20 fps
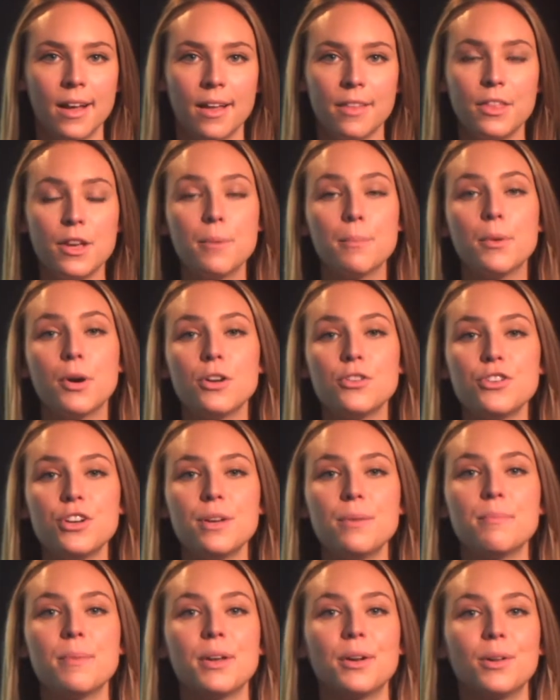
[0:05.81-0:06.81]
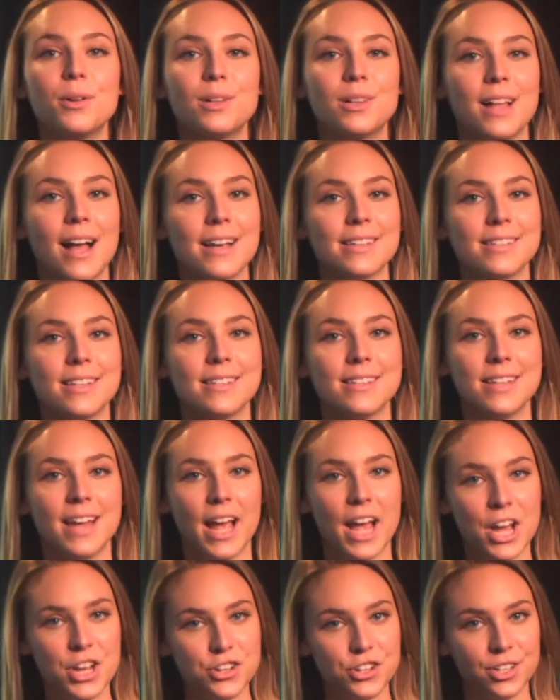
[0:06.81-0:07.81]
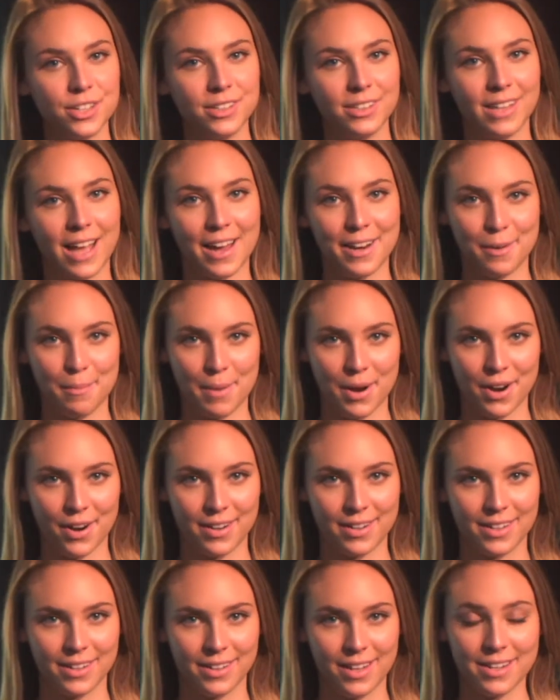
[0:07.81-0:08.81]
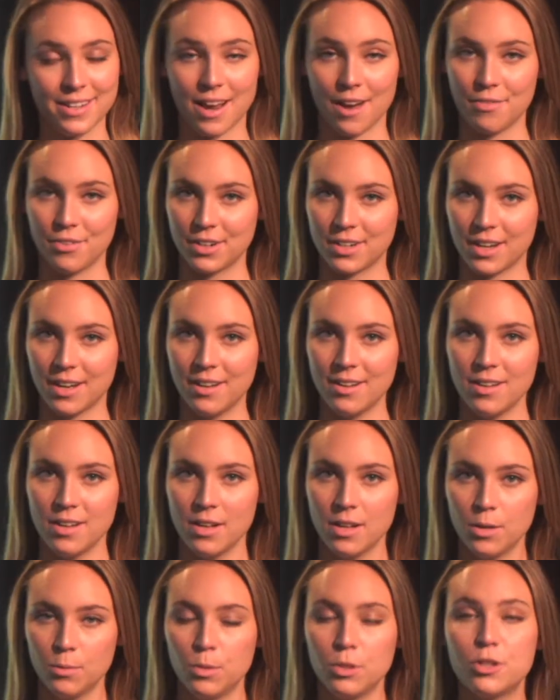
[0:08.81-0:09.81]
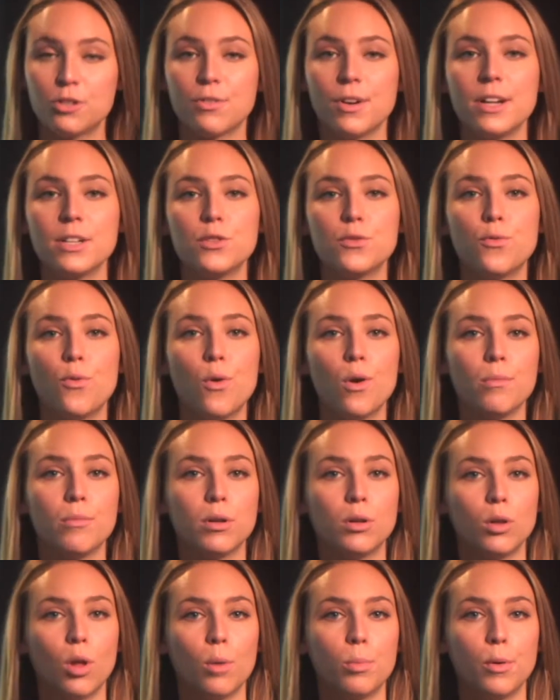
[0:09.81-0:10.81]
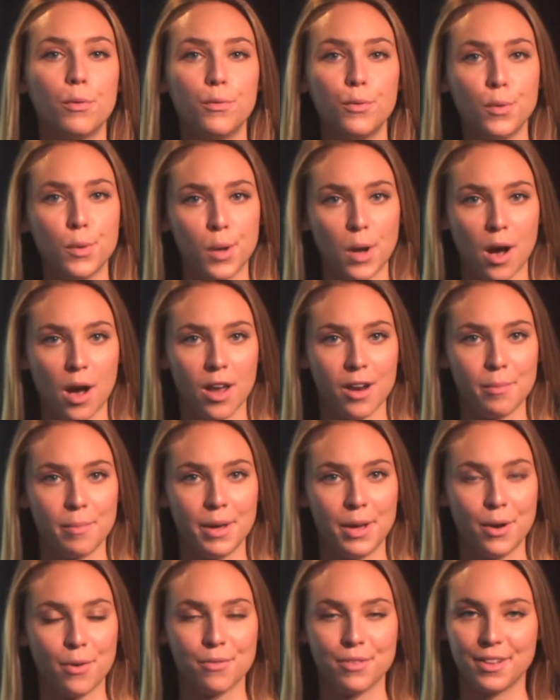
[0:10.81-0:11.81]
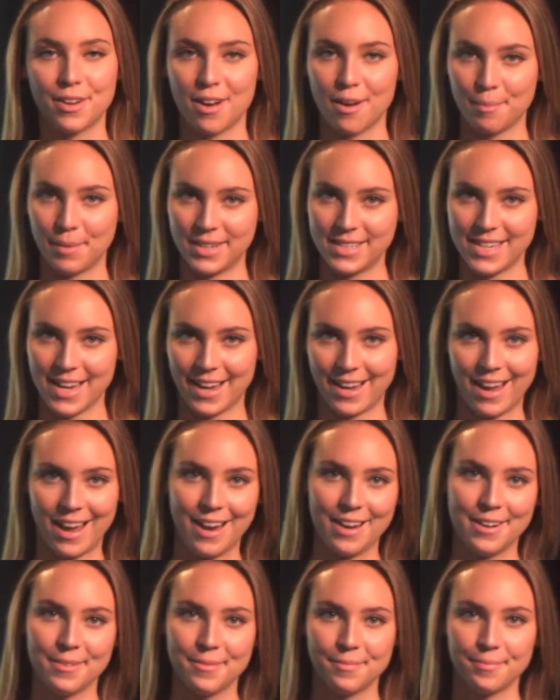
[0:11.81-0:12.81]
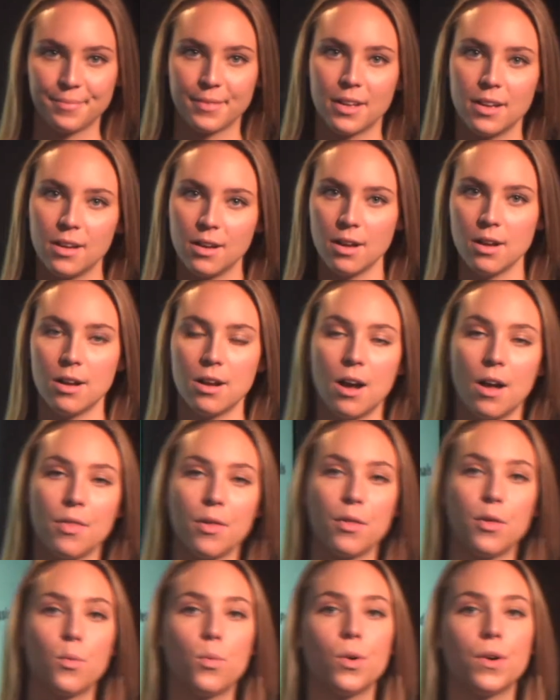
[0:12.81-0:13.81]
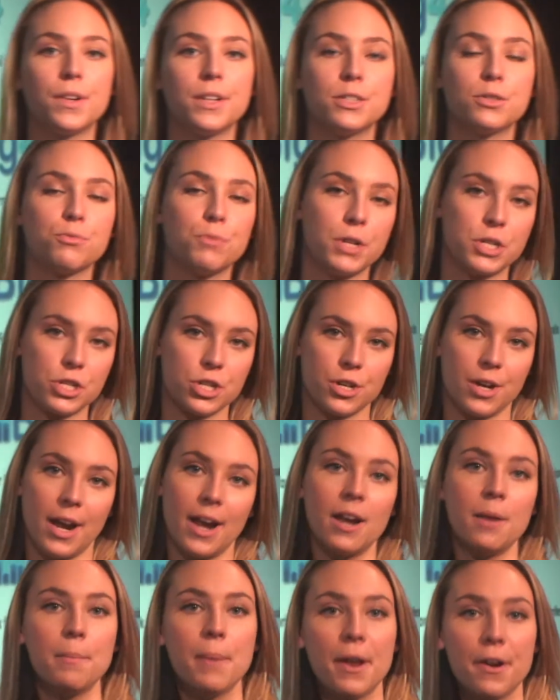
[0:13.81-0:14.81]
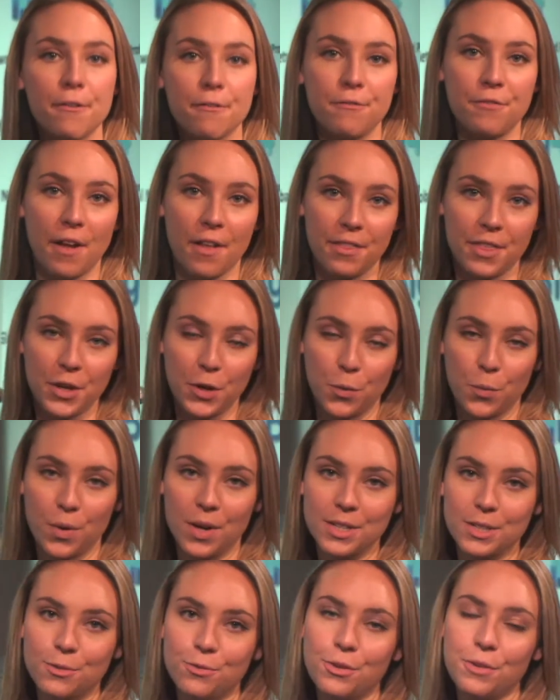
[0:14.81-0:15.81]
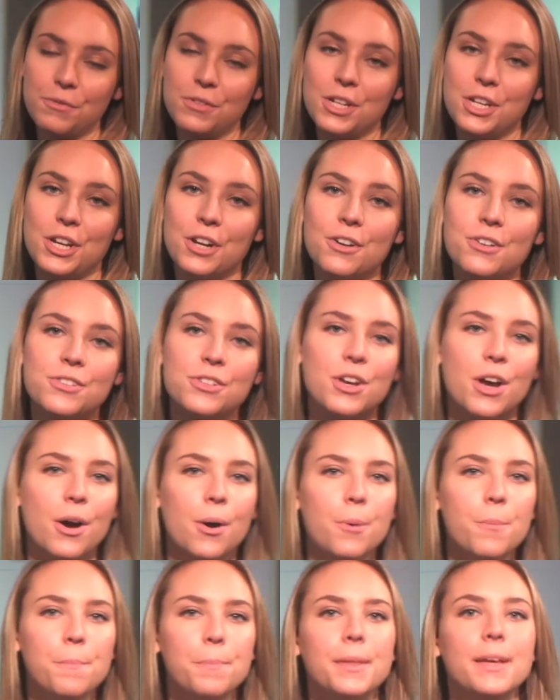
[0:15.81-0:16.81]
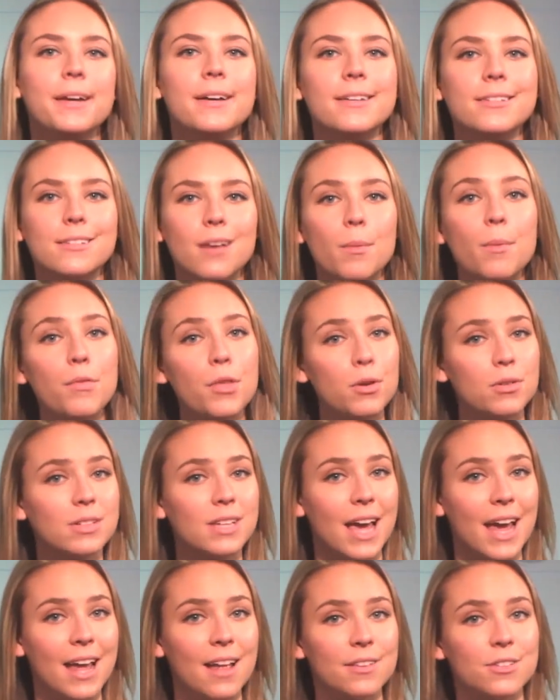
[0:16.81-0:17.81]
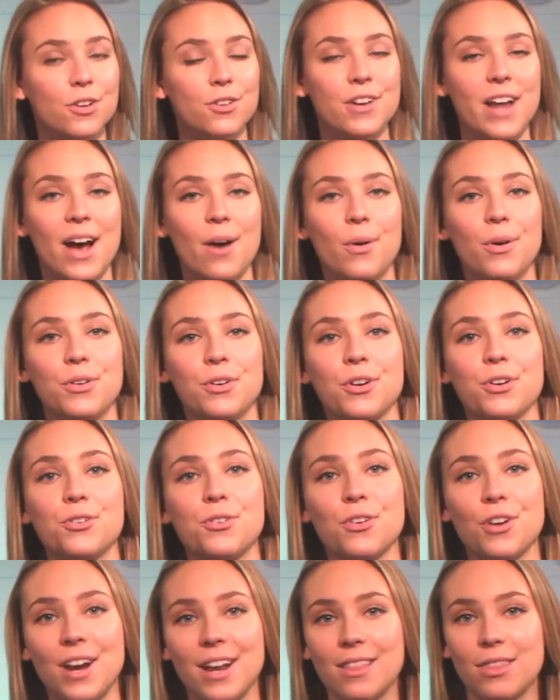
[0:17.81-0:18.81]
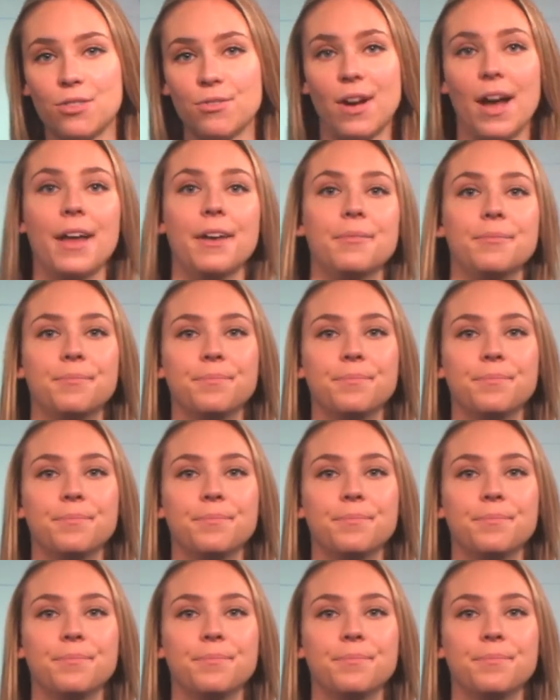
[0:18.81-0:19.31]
the emerging middle classes in Asia, Latin America, and Africa will transform the global food economy over the coming decade. Although the world is richer and better fed than it was 50 years ago, some of those gains are now under great threat.